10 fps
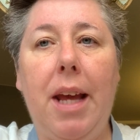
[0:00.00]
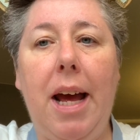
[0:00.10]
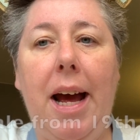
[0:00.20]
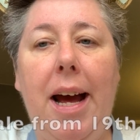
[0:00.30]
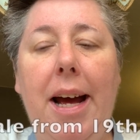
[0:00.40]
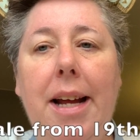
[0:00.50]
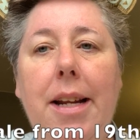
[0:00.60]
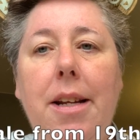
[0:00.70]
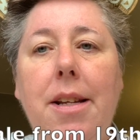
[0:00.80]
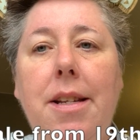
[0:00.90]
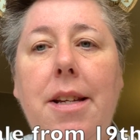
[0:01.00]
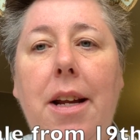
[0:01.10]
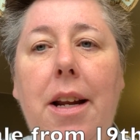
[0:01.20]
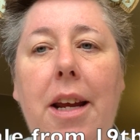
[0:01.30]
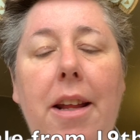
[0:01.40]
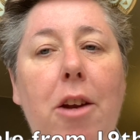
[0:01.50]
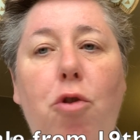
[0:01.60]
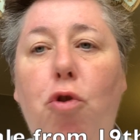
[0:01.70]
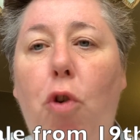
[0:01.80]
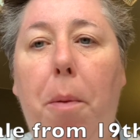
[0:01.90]
and suddenly they
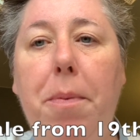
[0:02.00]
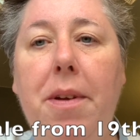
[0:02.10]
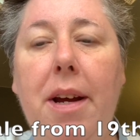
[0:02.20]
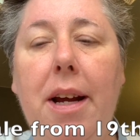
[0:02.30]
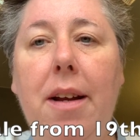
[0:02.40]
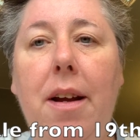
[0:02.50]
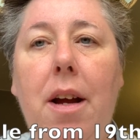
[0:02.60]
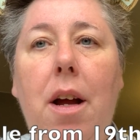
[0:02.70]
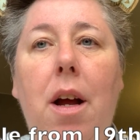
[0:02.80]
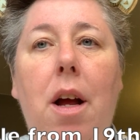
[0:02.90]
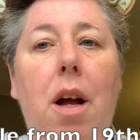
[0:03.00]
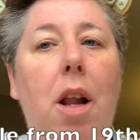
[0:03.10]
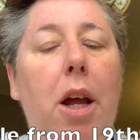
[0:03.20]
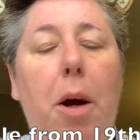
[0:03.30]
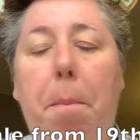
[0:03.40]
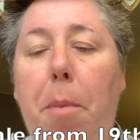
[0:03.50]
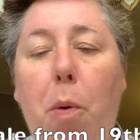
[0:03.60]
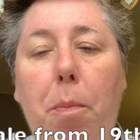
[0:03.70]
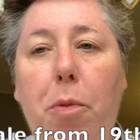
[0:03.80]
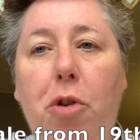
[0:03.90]
dropped it like a
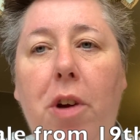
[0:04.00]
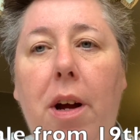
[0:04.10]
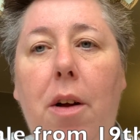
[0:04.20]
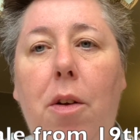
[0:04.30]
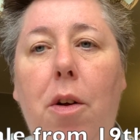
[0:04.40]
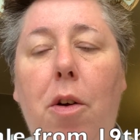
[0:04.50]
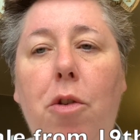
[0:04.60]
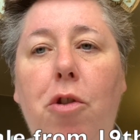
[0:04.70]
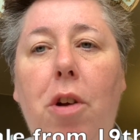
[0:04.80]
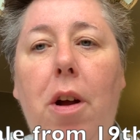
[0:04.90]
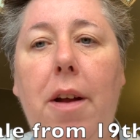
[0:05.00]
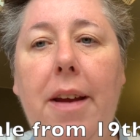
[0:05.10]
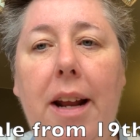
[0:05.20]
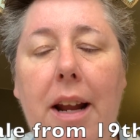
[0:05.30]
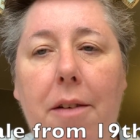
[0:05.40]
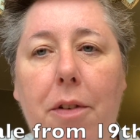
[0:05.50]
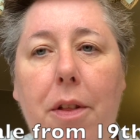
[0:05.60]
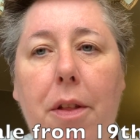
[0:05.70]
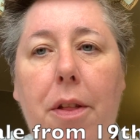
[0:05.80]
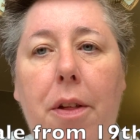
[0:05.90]
bombshell on July the
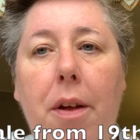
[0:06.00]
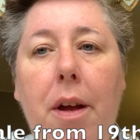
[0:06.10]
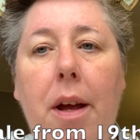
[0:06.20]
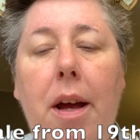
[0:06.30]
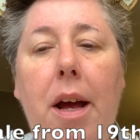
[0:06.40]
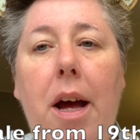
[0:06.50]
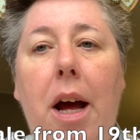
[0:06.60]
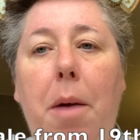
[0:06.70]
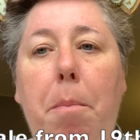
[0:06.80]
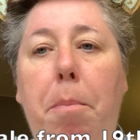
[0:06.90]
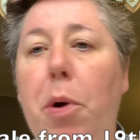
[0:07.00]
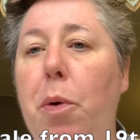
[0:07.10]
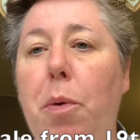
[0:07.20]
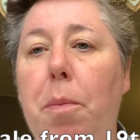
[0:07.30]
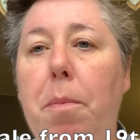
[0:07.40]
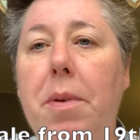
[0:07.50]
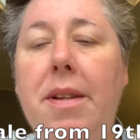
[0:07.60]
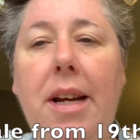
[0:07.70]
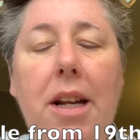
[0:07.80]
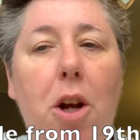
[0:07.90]
11th, and boom,
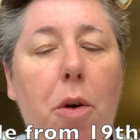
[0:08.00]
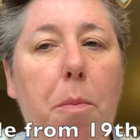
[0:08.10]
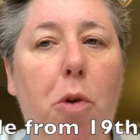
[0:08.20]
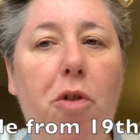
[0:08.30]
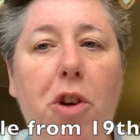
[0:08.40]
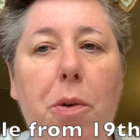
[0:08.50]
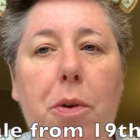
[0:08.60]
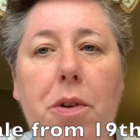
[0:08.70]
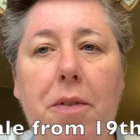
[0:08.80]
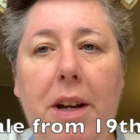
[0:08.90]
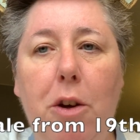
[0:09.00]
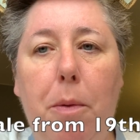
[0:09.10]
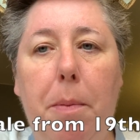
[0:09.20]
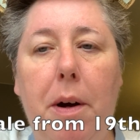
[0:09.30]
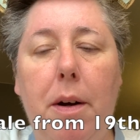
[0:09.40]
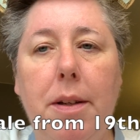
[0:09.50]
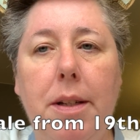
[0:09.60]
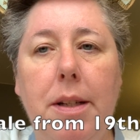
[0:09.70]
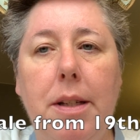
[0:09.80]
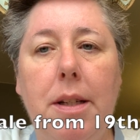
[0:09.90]
said no more renewals of annual
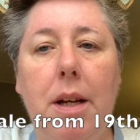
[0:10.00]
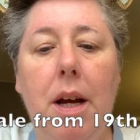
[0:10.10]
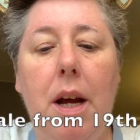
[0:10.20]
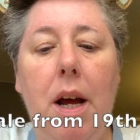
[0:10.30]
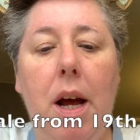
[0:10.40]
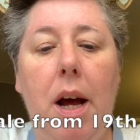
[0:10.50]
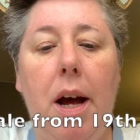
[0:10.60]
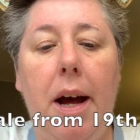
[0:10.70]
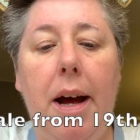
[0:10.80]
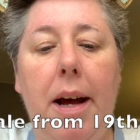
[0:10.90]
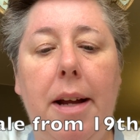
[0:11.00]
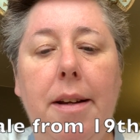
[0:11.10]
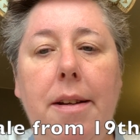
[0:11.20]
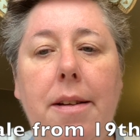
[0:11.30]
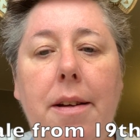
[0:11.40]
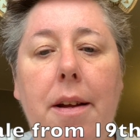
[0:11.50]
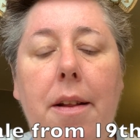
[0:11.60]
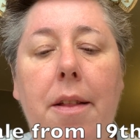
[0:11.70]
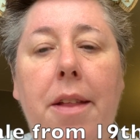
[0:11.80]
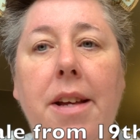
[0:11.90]
passes, and
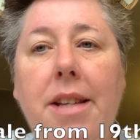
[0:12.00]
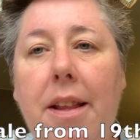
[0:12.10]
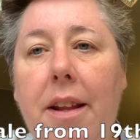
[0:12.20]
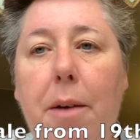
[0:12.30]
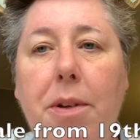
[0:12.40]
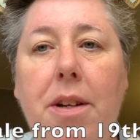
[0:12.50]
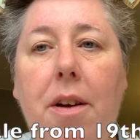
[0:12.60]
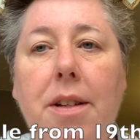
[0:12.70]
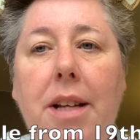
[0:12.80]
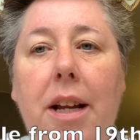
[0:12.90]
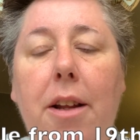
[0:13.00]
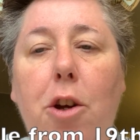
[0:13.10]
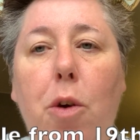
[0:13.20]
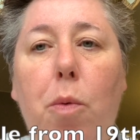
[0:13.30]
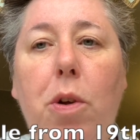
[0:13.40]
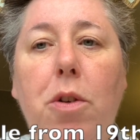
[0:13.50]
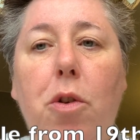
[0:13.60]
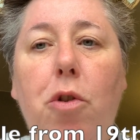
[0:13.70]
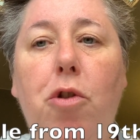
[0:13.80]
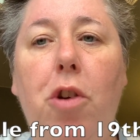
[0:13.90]
they said that they would start selling the new ones
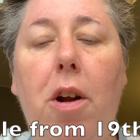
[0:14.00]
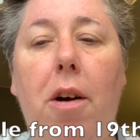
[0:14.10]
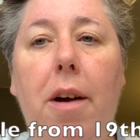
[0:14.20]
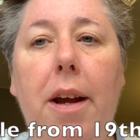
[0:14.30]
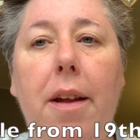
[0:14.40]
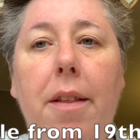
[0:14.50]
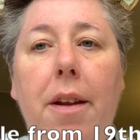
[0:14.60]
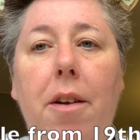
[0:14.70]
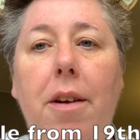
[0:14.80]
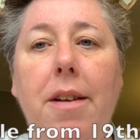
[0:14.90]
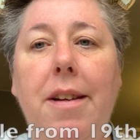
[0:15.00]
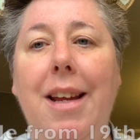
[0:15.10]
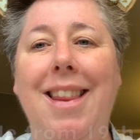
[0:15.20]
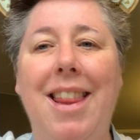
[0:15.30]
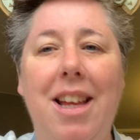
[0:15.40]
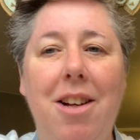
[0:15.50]
on July the 19th.